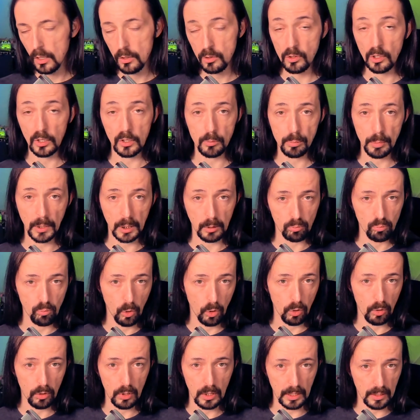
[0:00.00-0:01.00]
So expect
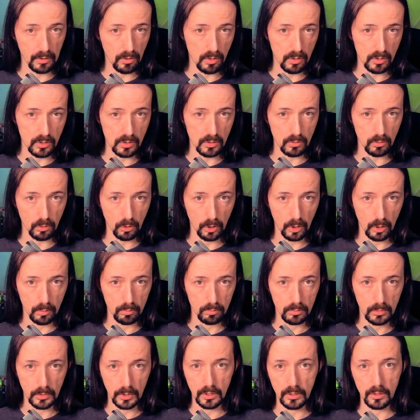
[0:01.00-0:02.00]
more like this to
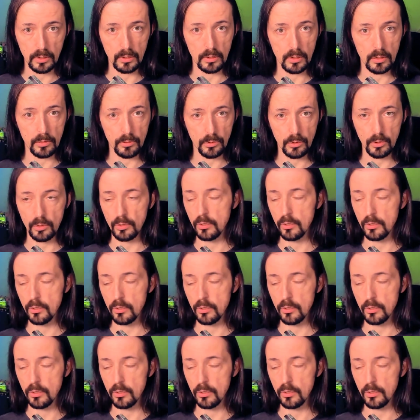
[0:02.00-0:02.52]
come in the near future.